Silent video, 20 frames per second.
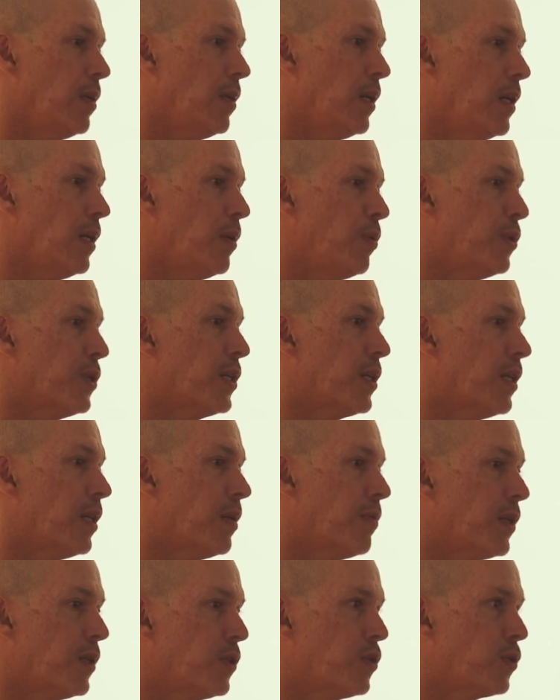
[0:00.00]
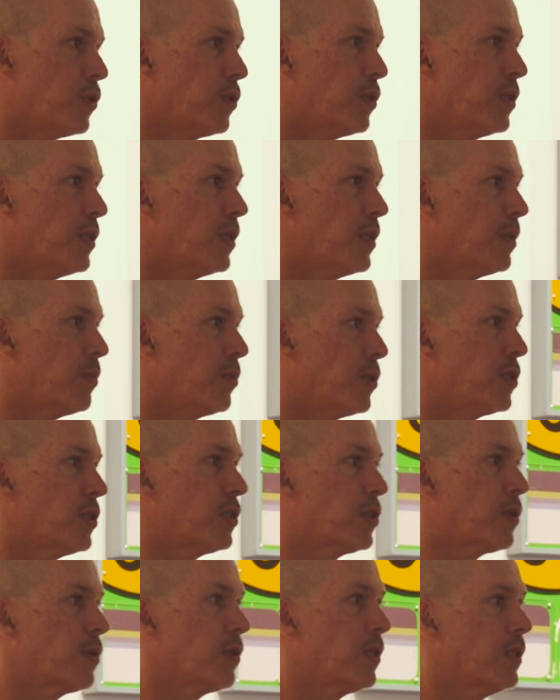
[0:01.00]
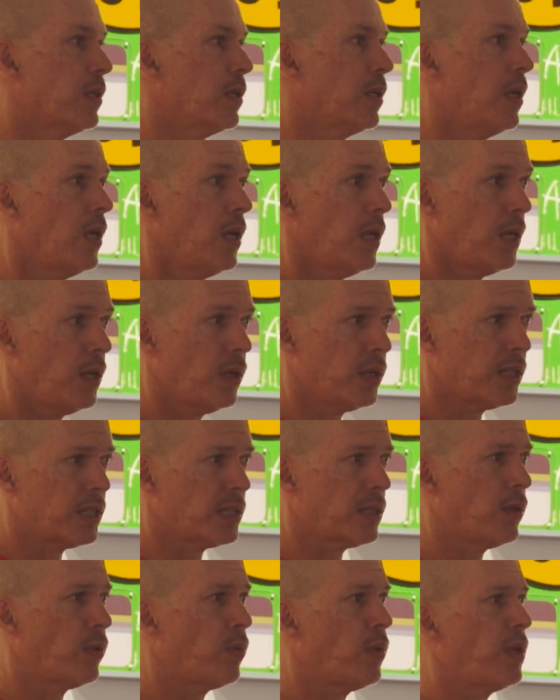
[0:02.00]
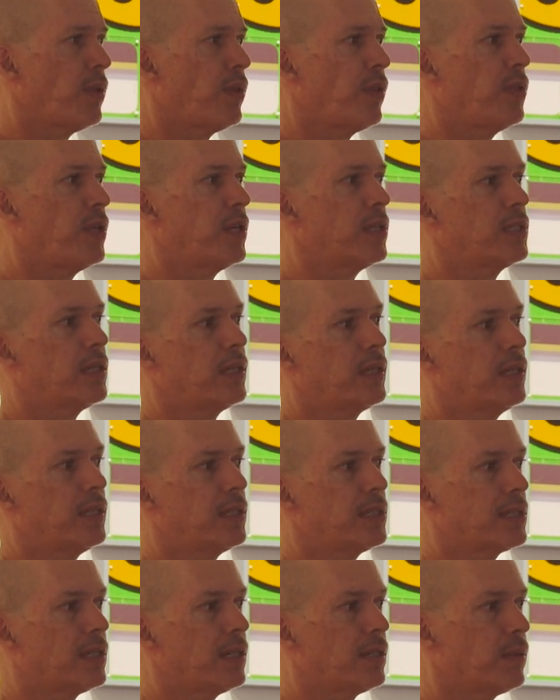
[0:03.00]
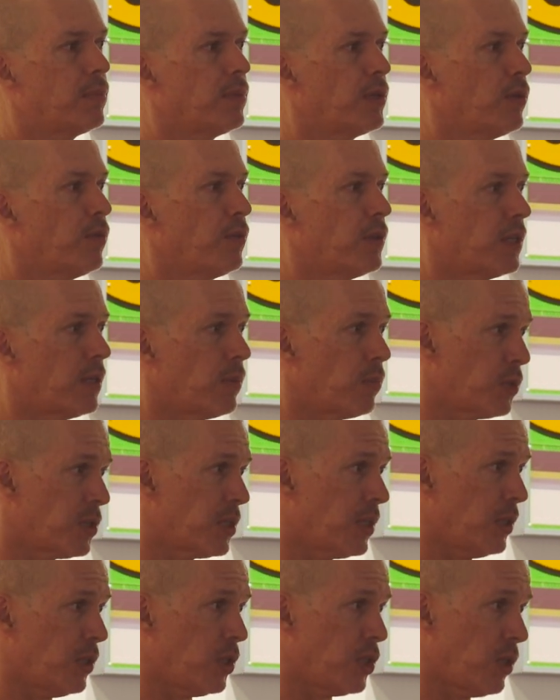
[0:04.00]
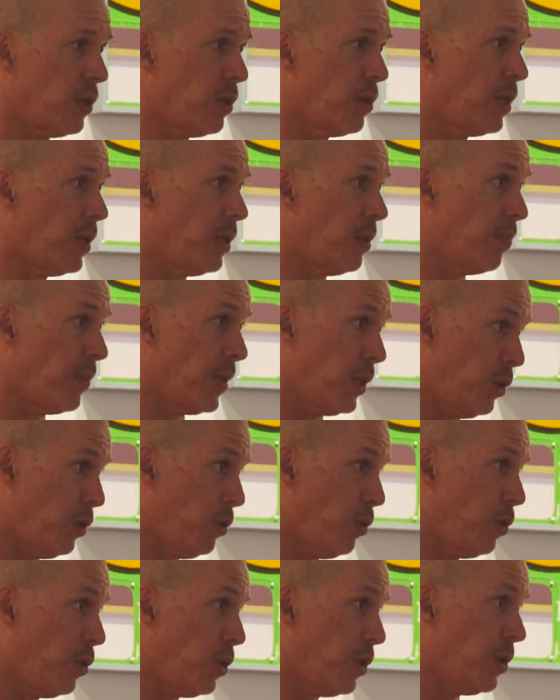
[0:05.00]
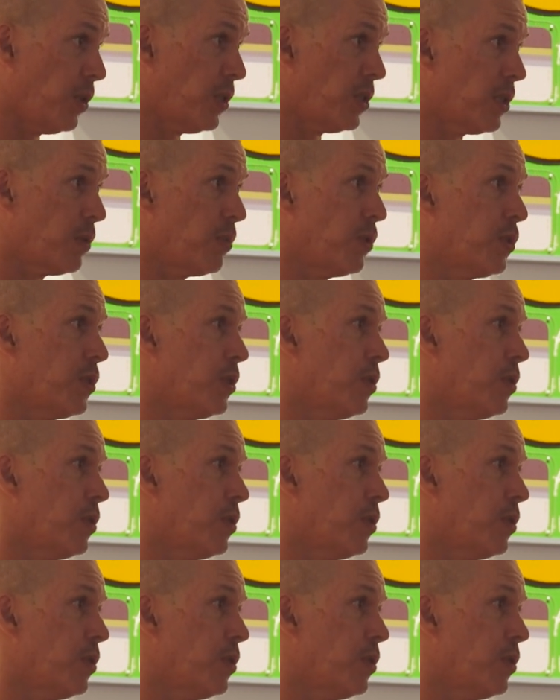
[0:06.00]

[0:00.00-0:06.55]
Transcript: Uh, wood carving and drawing again, which is great. And I guess like one of the things that kick-started me off again was that show that, that you organised as well